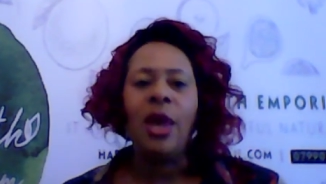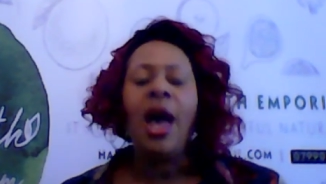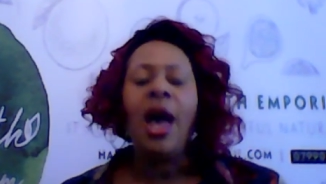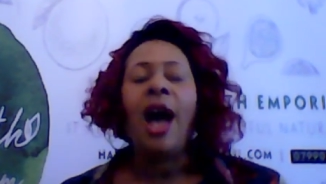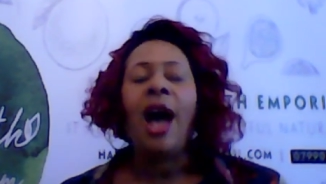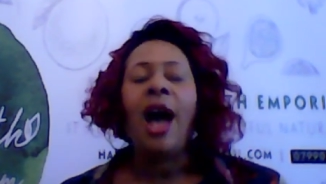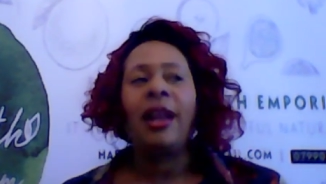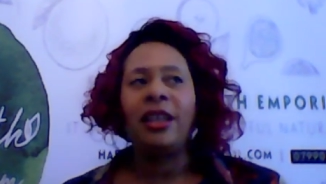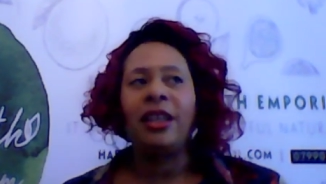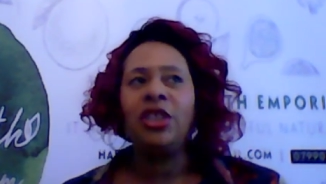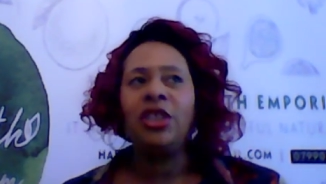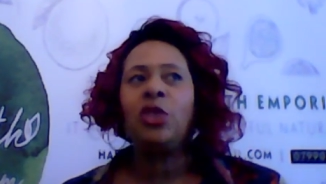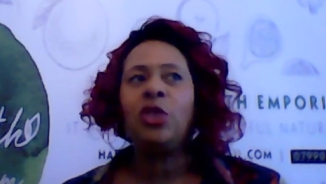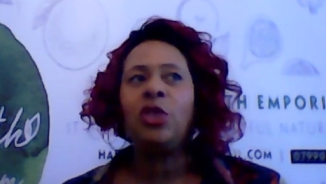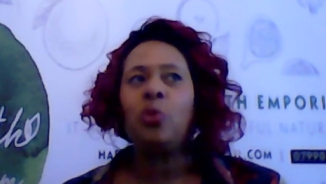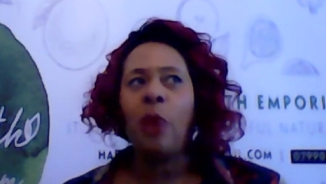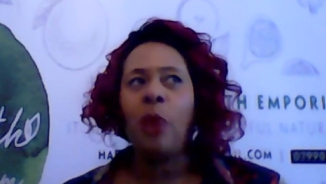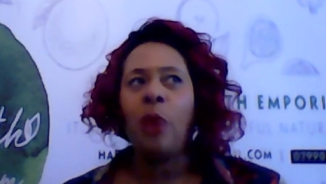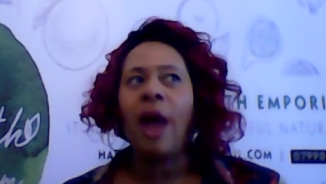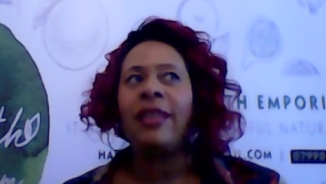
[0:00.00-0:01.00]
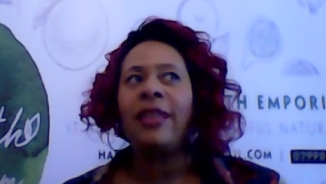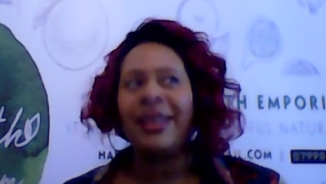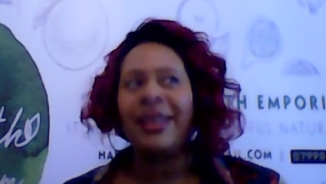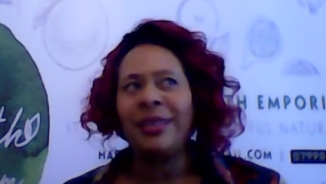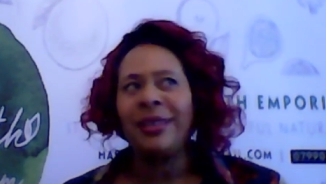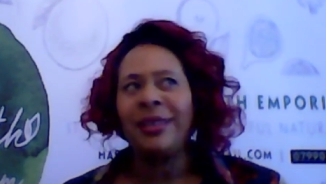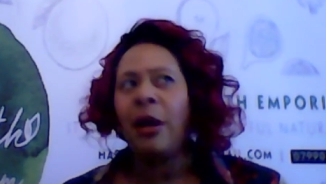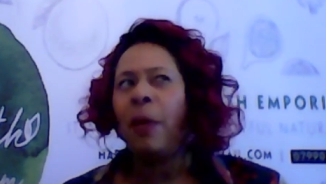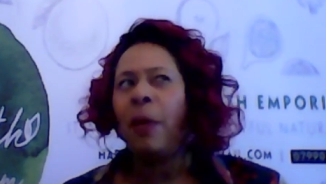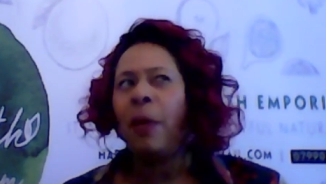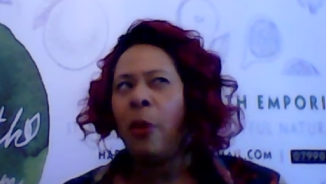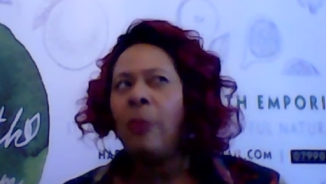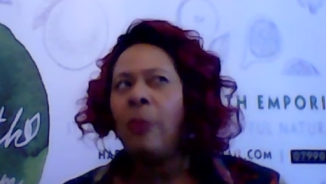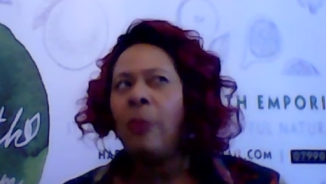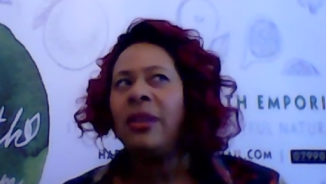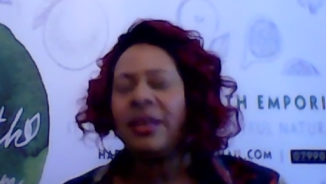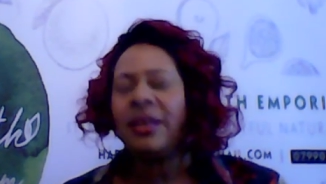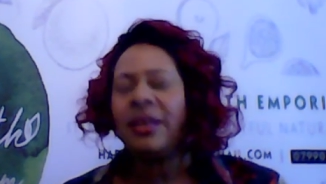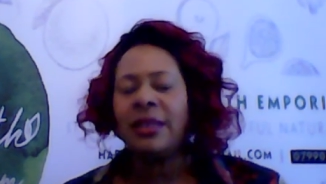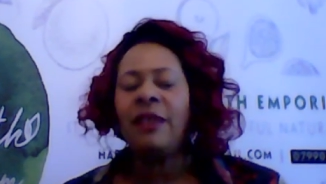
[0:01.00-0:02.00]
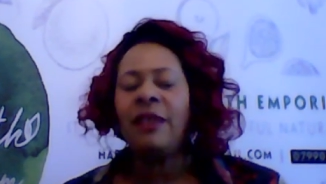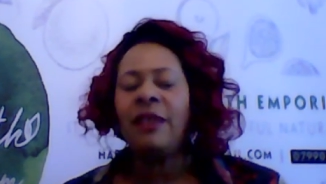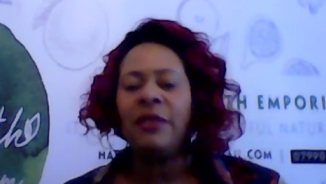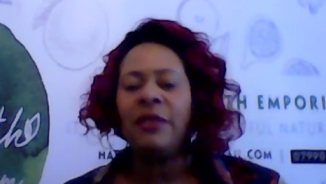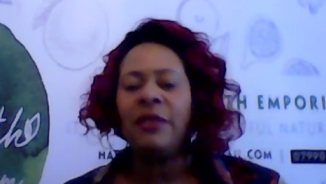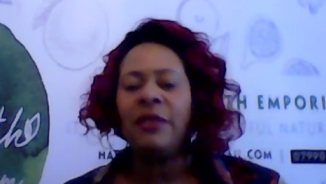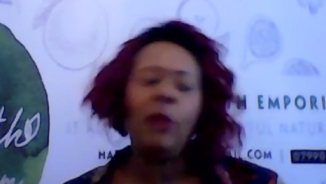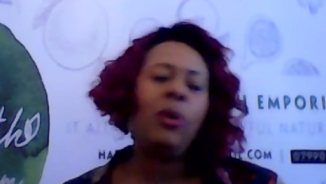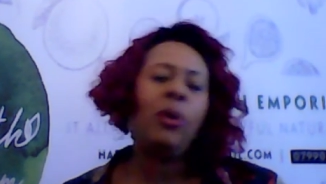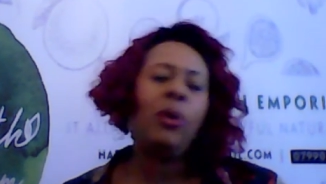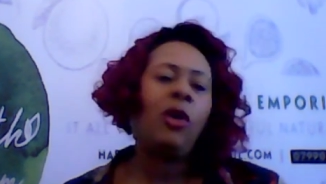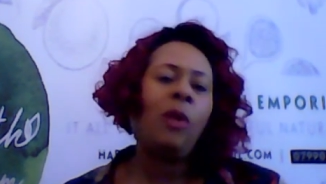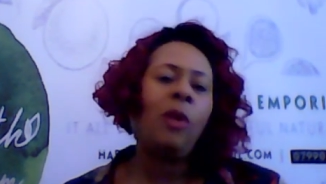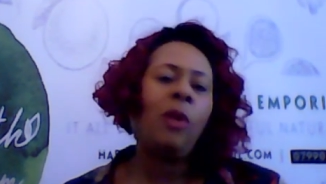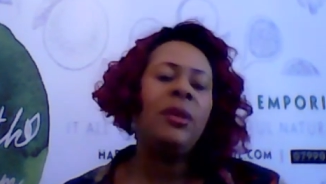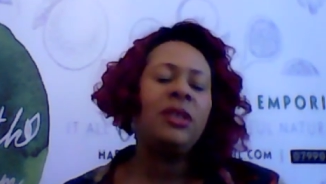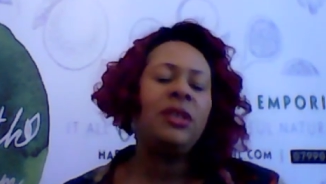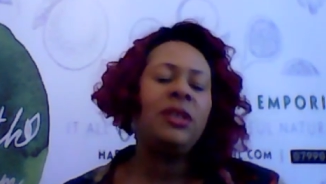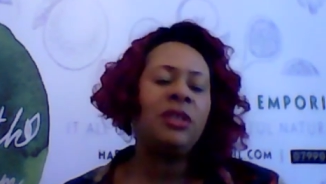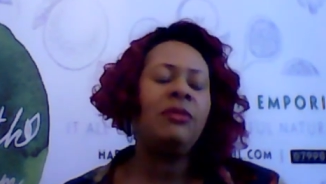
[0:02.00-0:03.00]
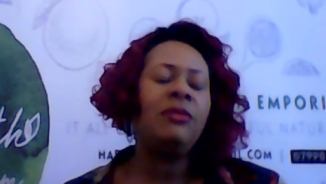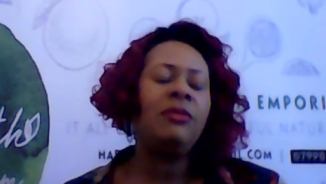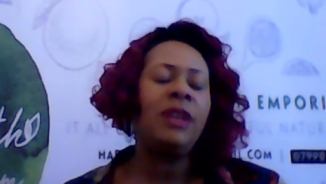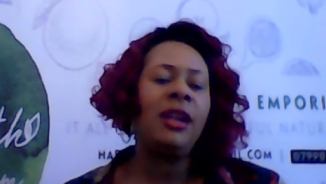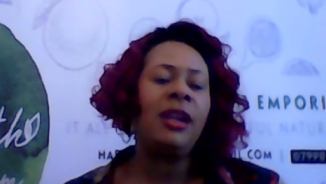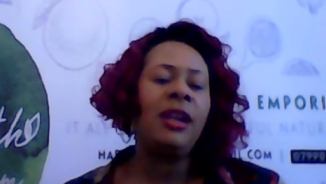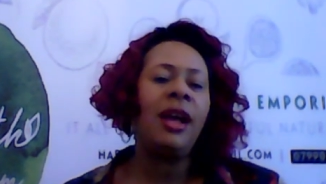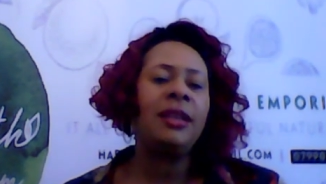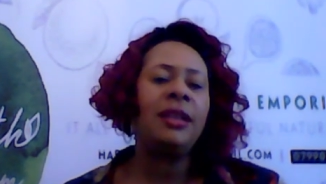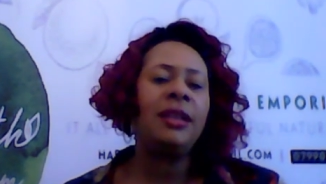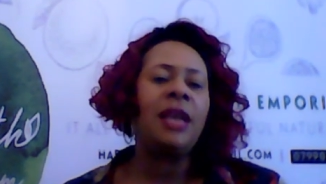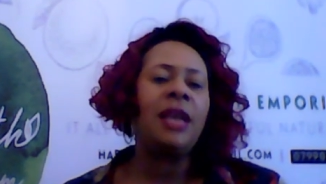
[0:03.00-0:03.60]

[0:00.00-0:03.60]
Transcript: And that's another thing I want comics to realize.